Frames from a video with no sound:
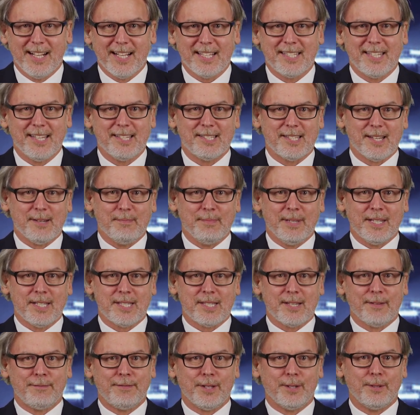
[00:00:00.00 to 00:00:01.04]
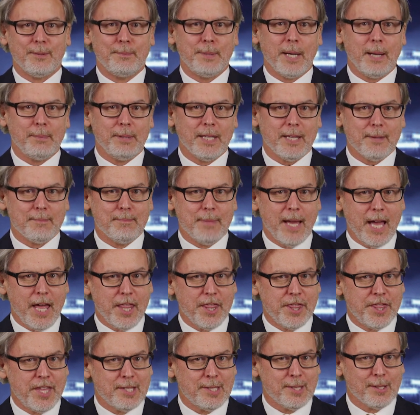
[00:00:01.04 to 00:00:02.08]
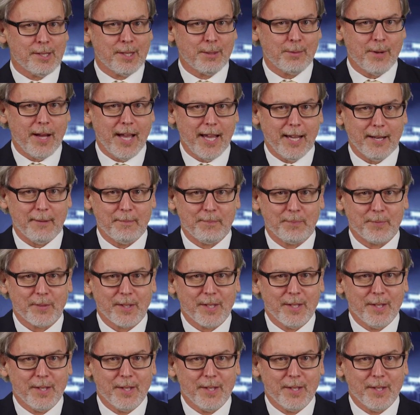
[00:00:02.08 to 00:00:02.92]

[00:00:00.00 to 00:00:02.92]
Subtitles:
Assistant Minister for the Republic, Matt Thistlethwaite.